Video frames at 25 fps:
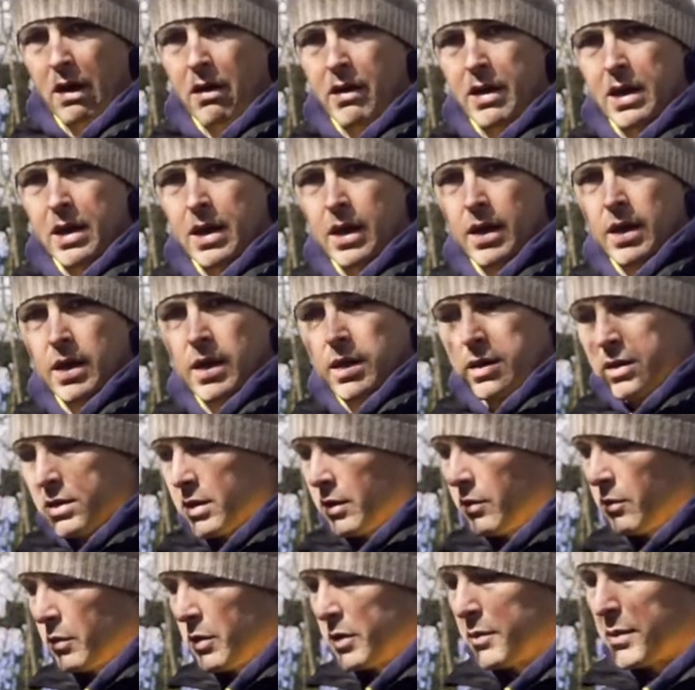like. They
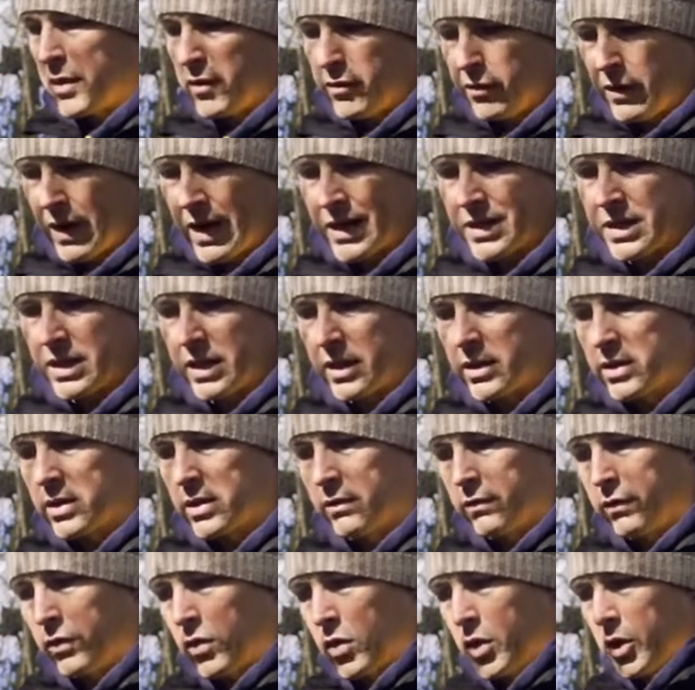don't want to be flat against
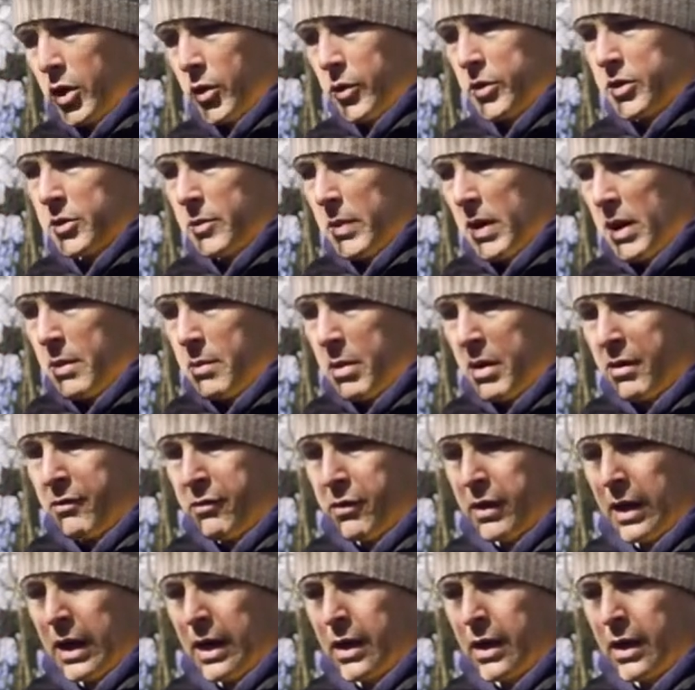the floor, they want to be a bit of an